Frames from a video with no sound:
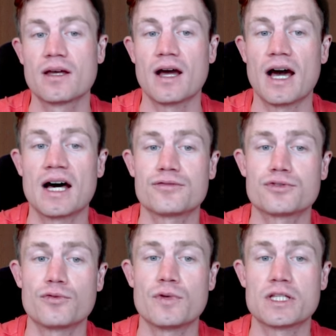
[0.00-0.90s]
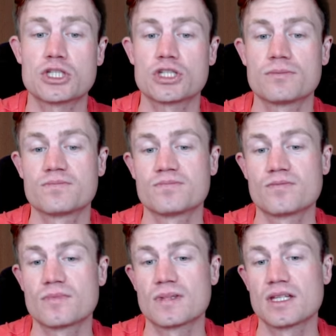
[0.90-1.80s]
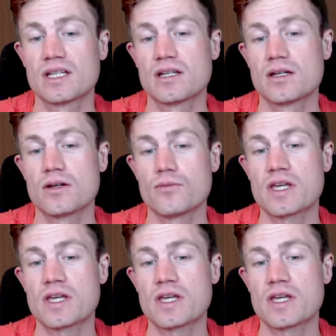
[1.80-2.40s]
after which we